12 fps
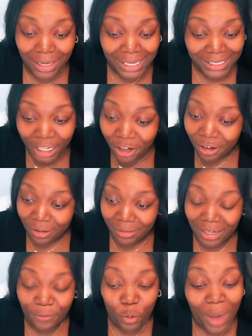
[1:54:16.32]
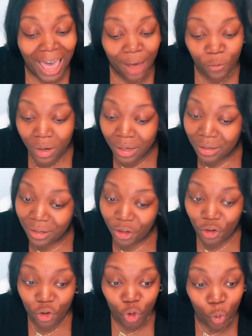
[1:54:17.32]
It's here. If you have one,
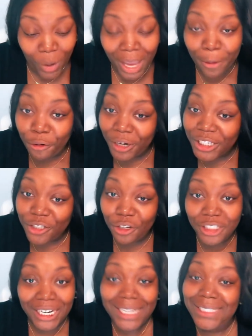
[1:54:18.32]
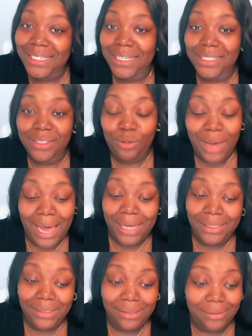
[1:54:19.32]
you increase your chances, you
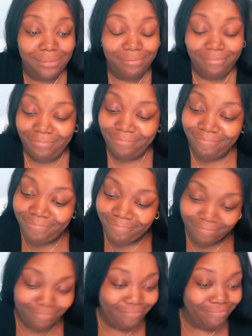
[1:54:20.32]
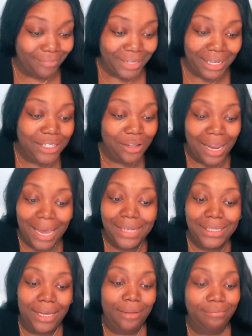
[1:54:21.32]
guys. That's all I got to
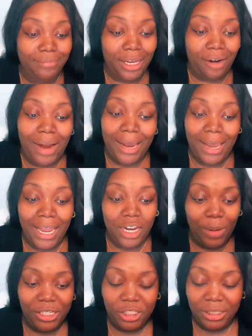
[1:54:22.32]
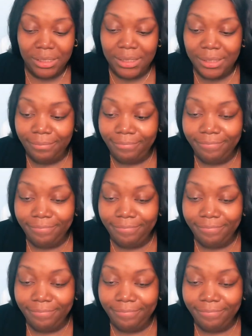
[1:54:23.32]
say. All right. Any questions?